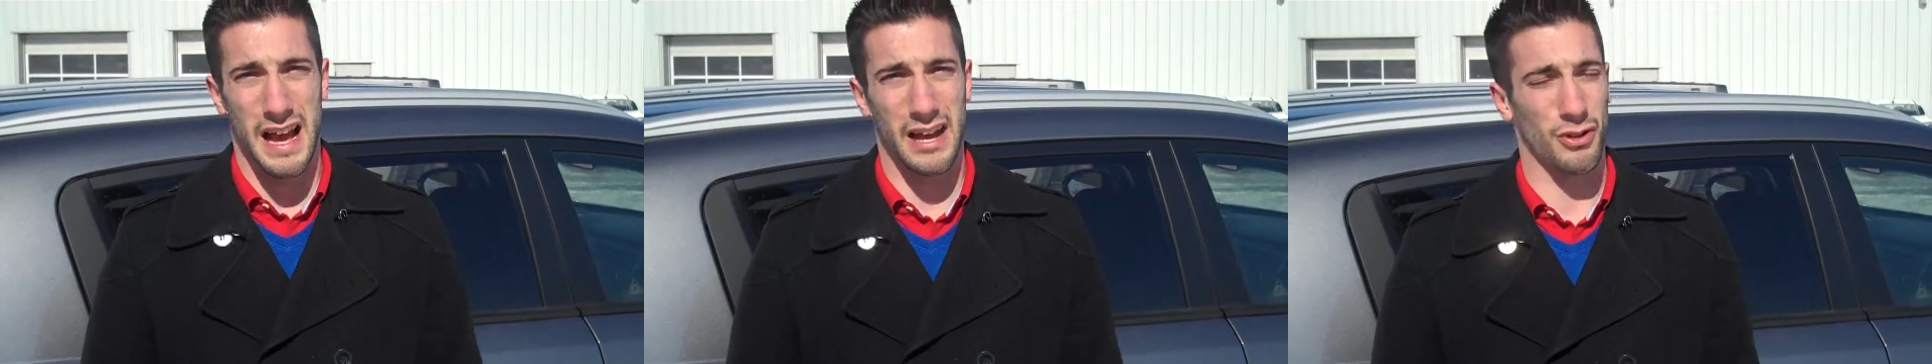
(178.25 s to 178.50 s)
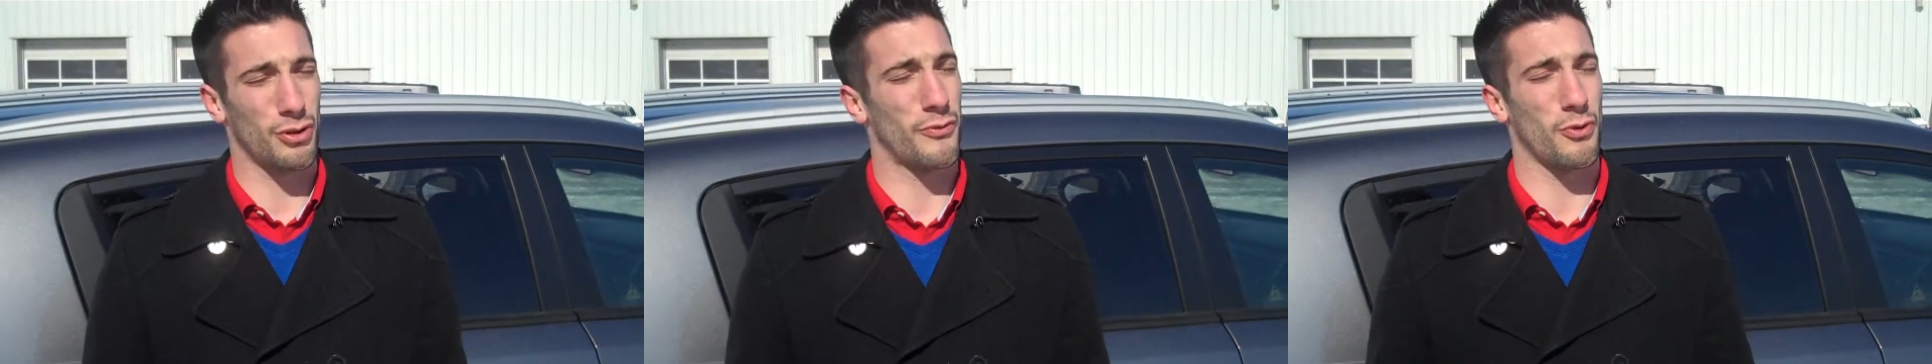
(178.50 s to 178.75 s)

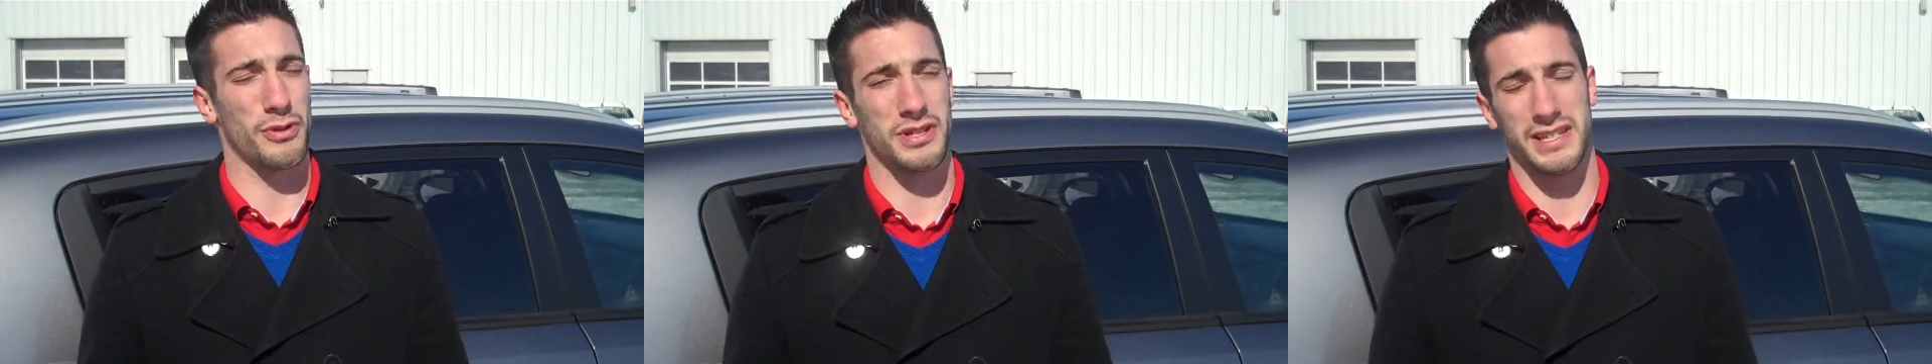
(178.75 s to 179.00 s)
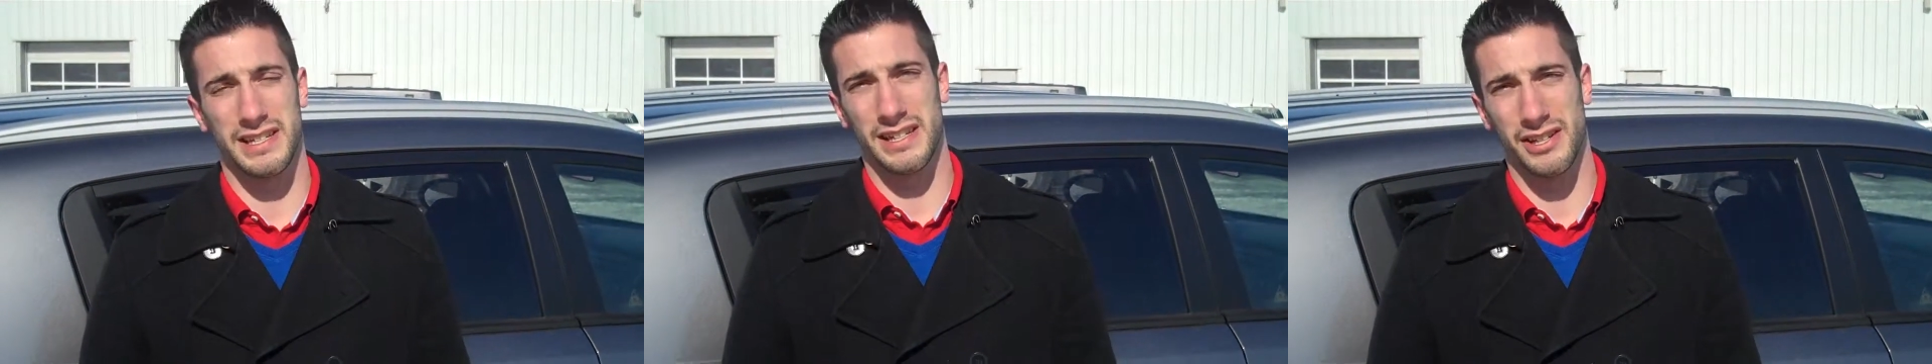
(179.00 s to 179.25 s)
I look forward
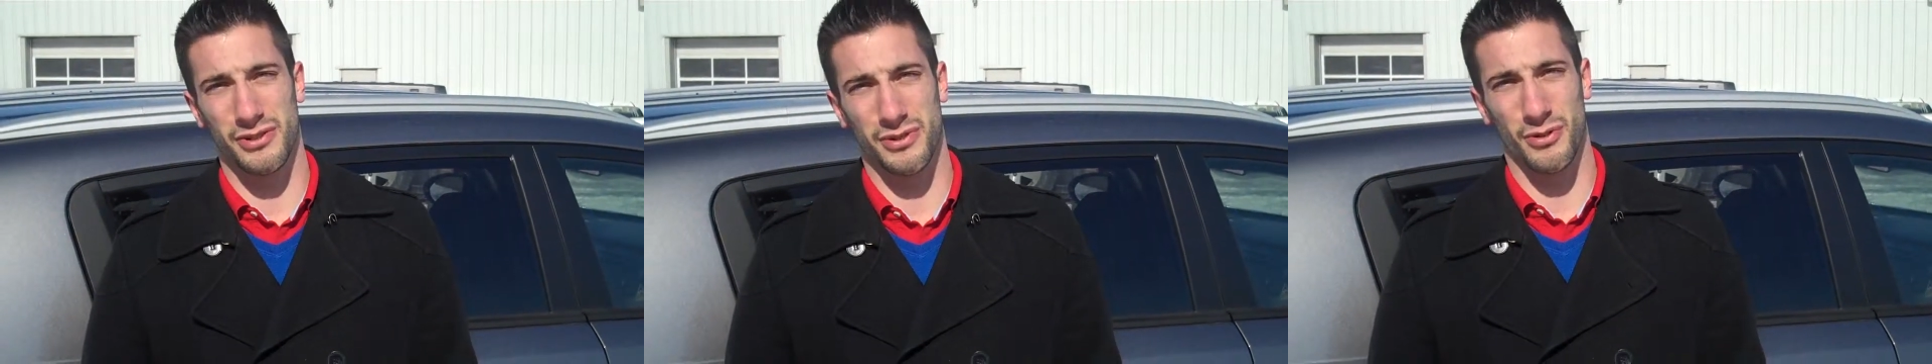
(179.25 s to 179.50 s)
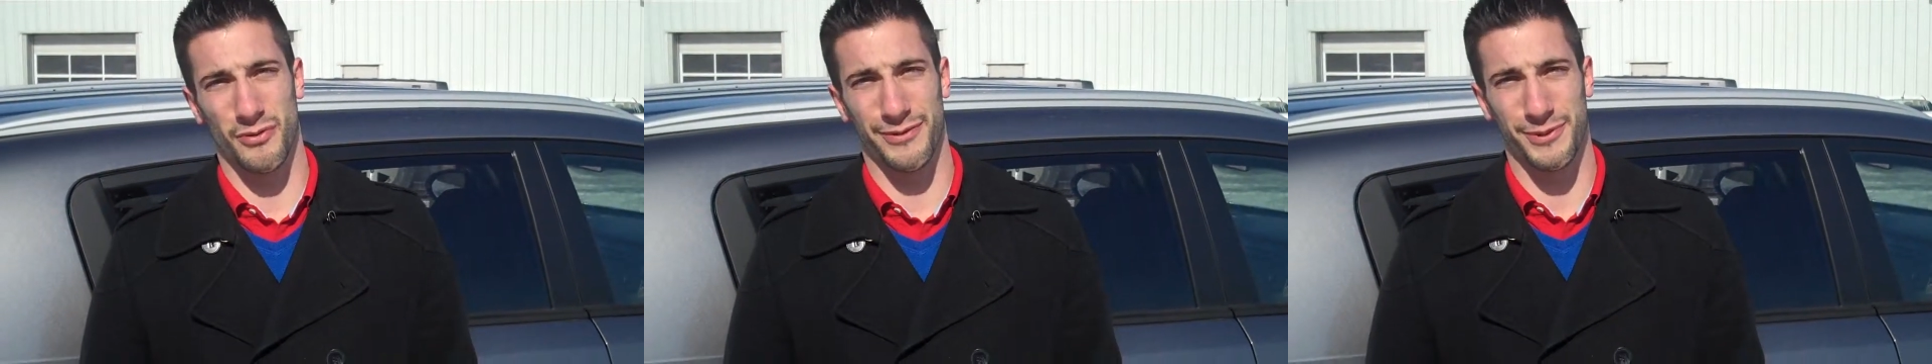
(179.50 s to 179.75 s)
to seeing you
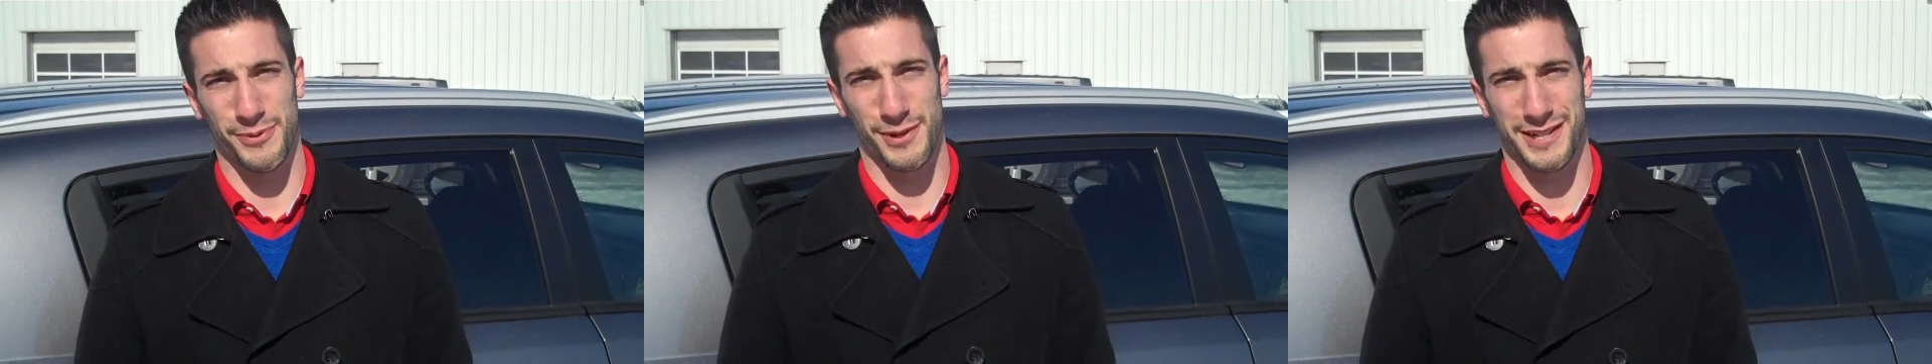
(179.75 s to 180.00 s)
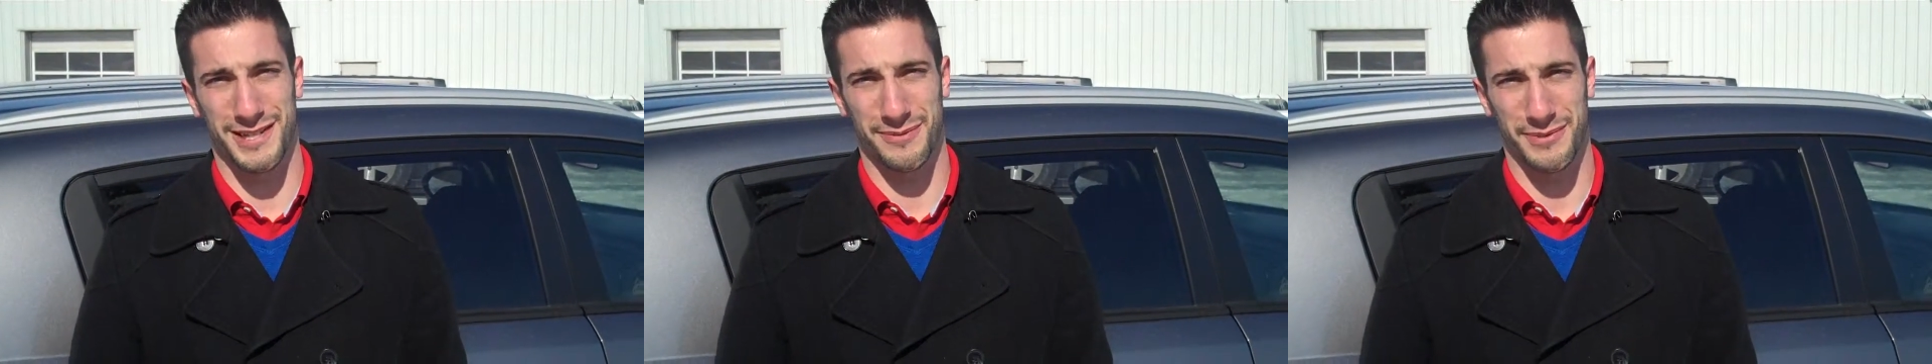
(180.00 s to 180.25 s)
and hopefully
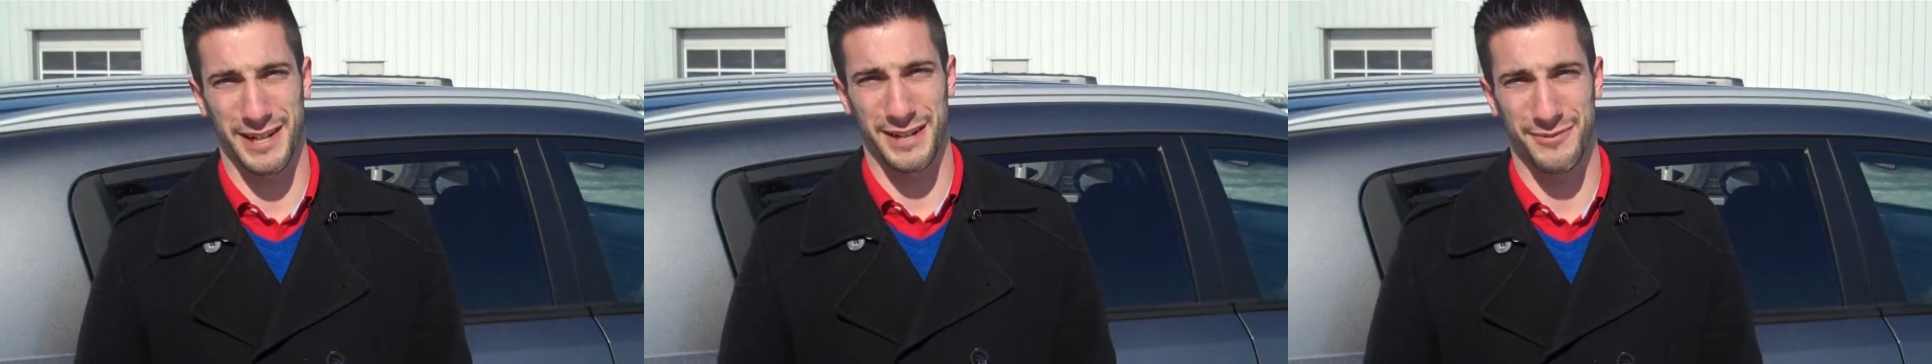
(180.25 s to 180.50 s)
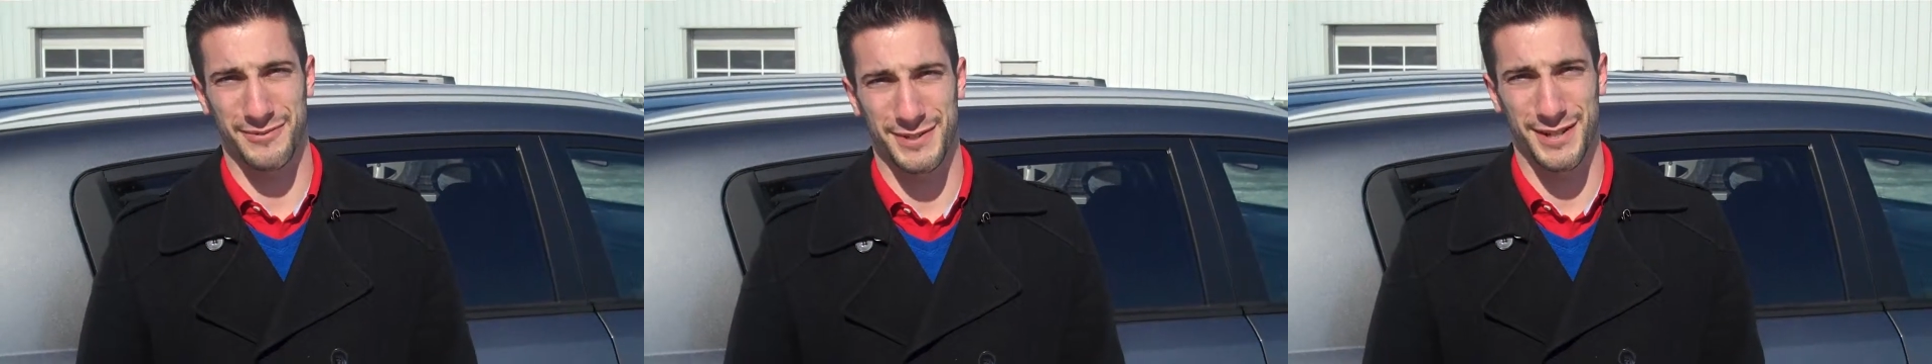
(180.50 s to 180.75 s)
working something
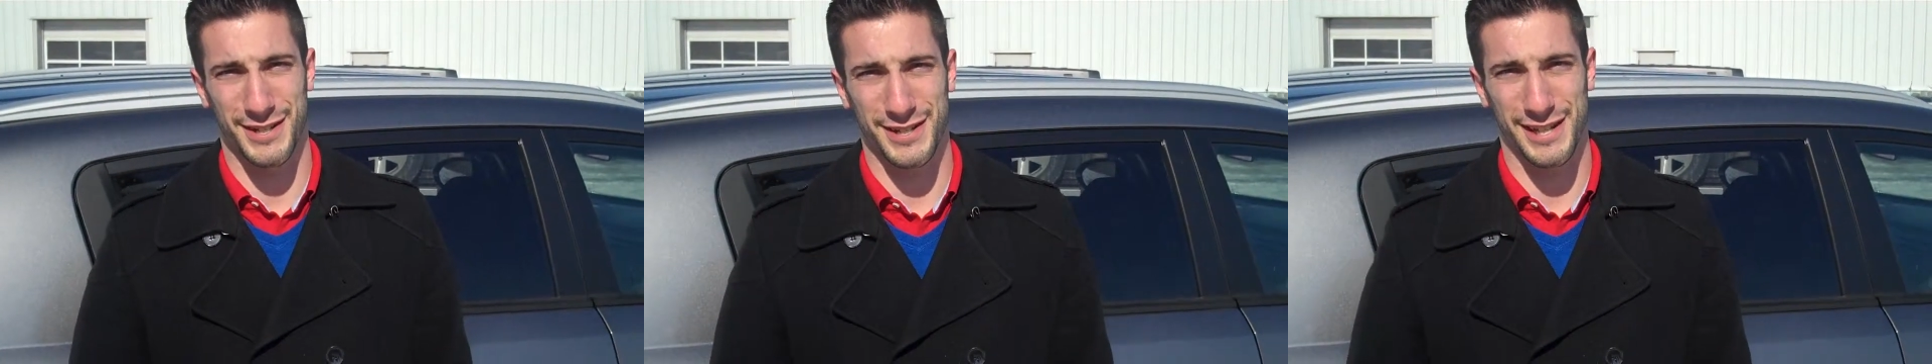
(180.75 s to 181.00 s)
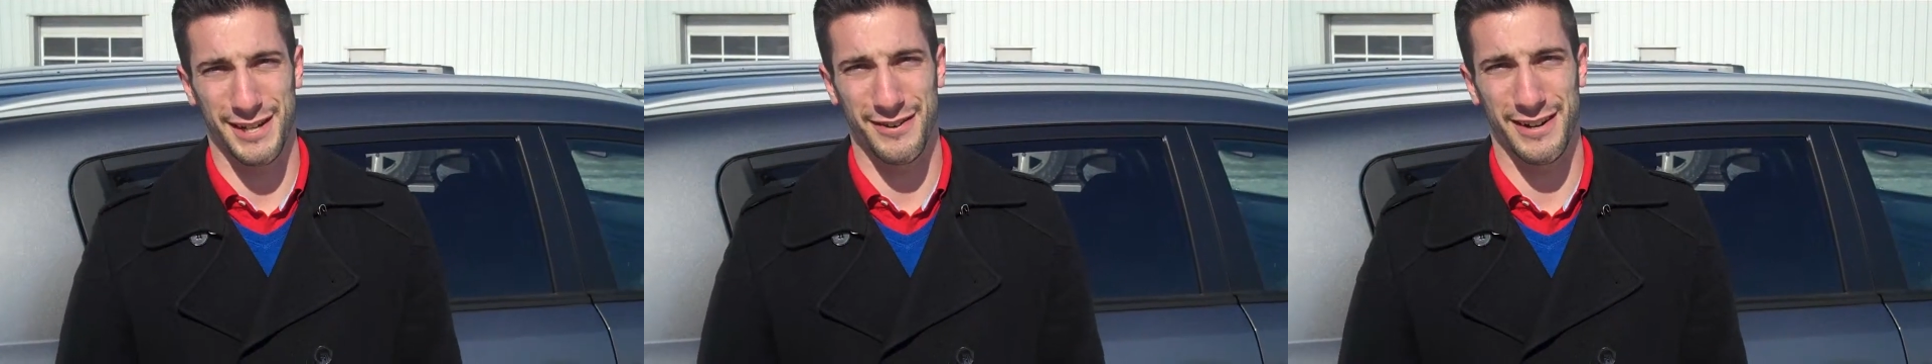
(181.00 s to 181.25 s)
out. Talk to
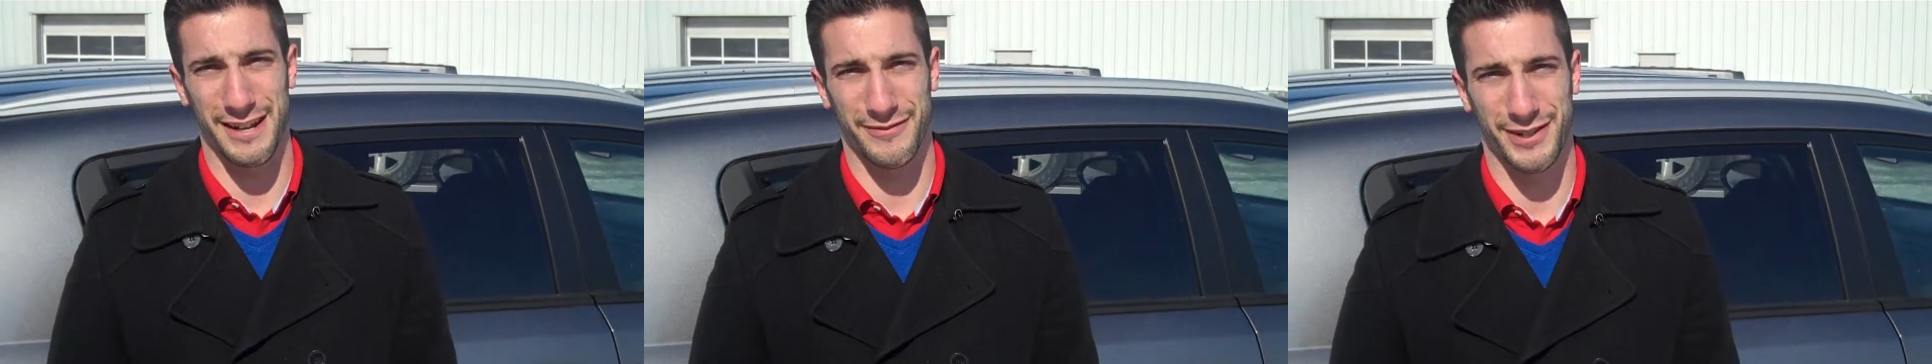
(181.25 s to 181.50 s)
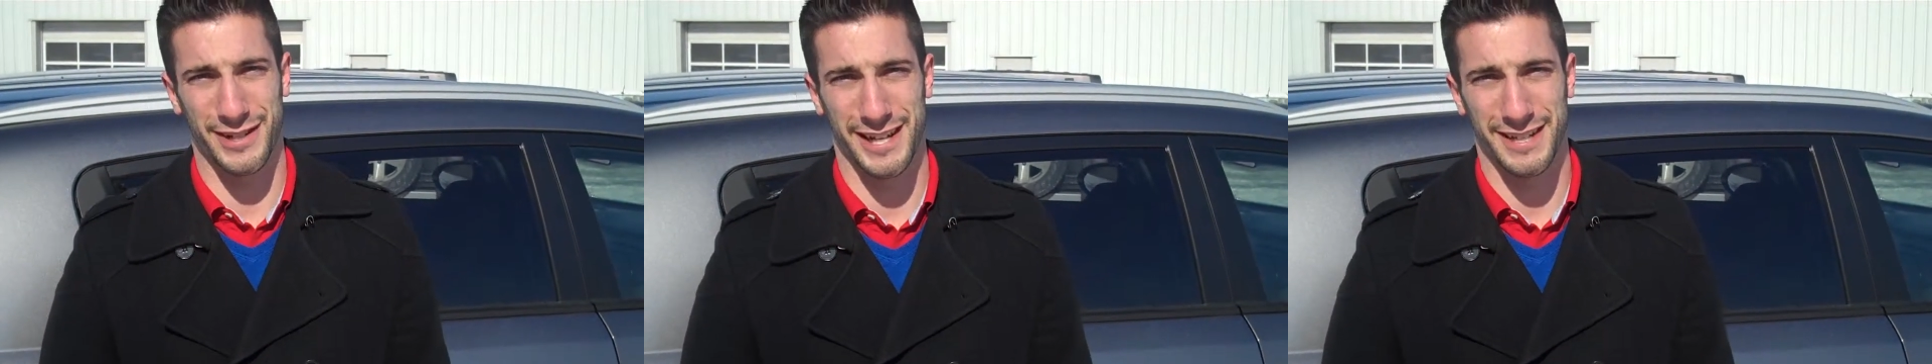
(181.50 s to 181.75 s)
you later and have
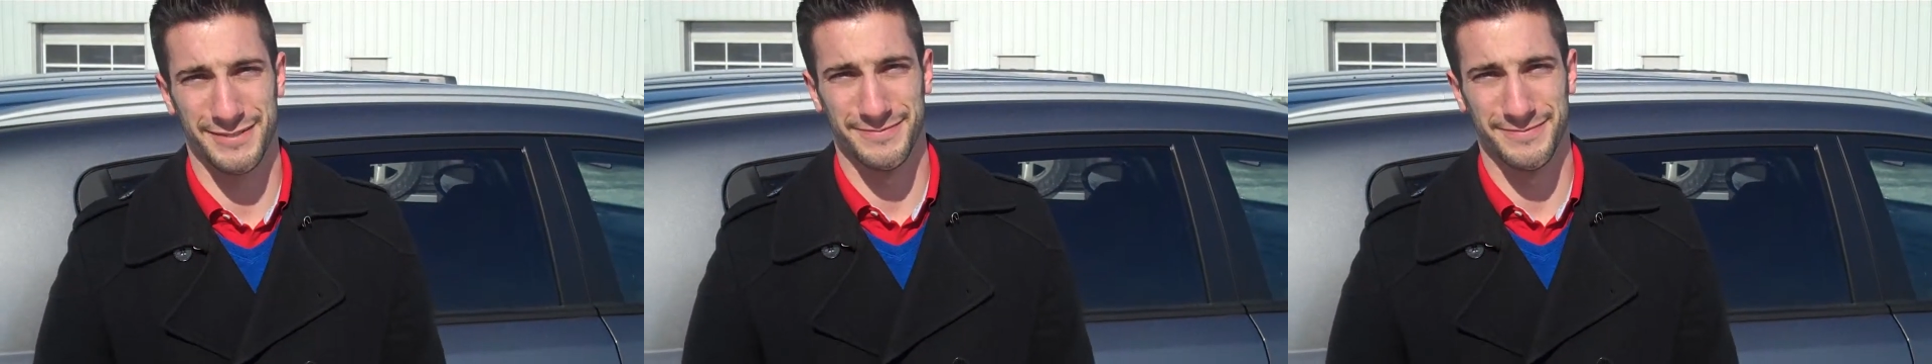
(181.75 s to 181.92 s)
a good day.